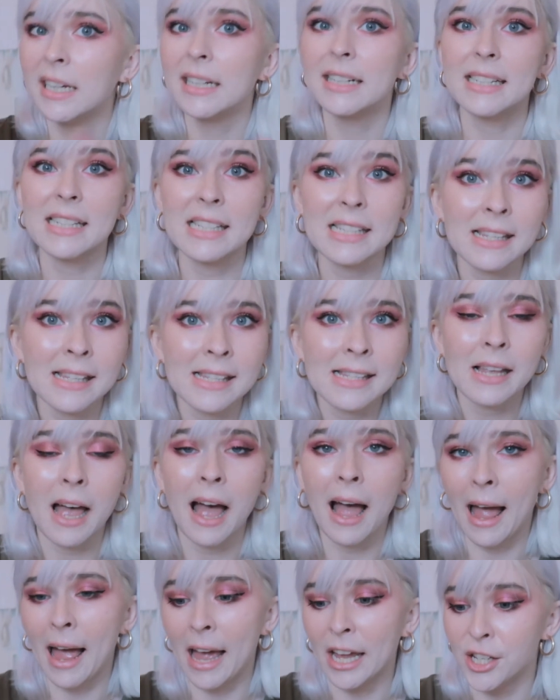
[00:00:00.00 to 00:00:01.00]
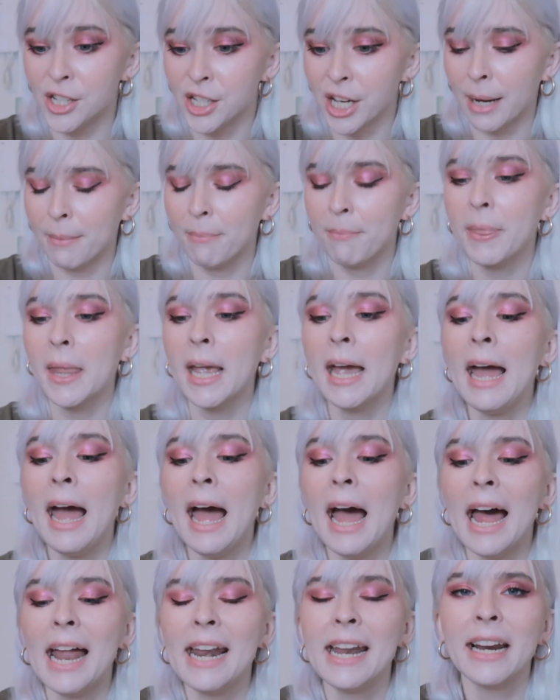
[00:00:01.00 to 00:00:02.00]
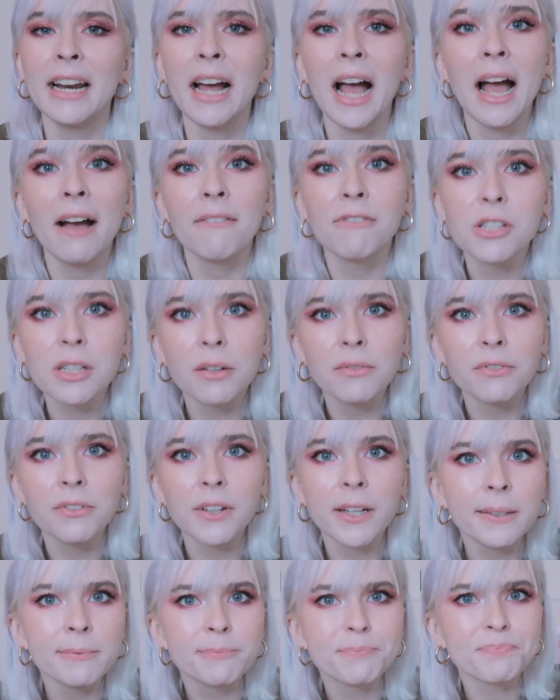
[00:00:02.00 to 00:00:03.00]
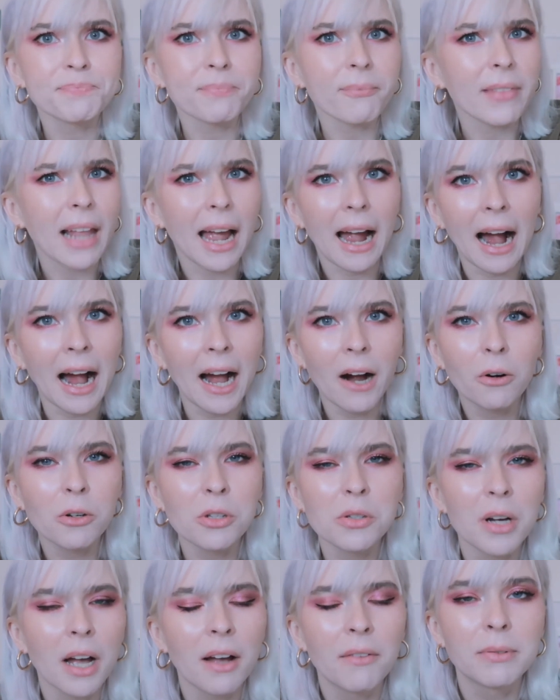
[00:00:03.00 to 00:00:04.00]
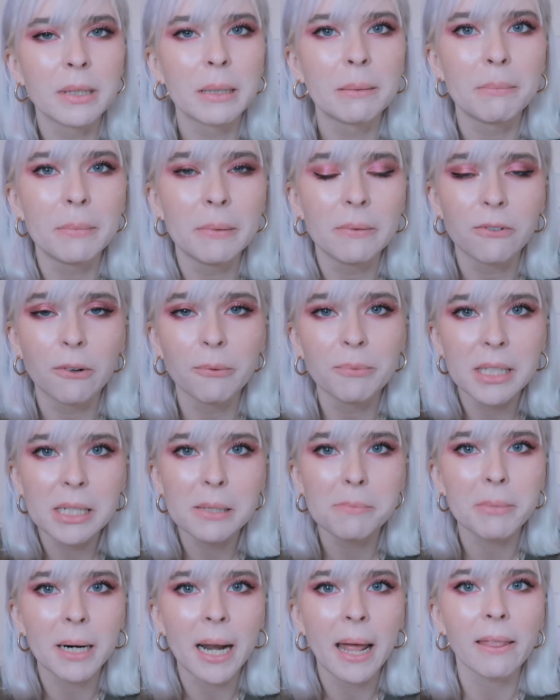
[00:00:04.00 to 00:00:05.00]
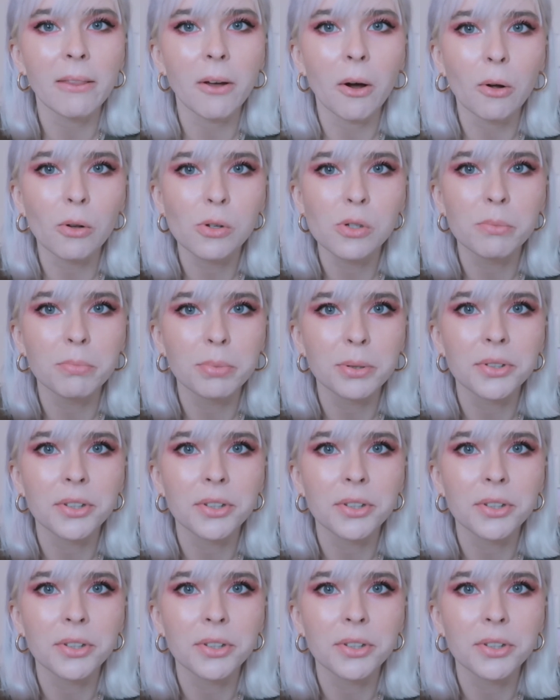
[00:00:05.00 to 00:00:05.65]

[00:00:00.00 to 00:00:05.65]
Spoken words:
this is a gem. And then I have something. I also have from this brand, I also put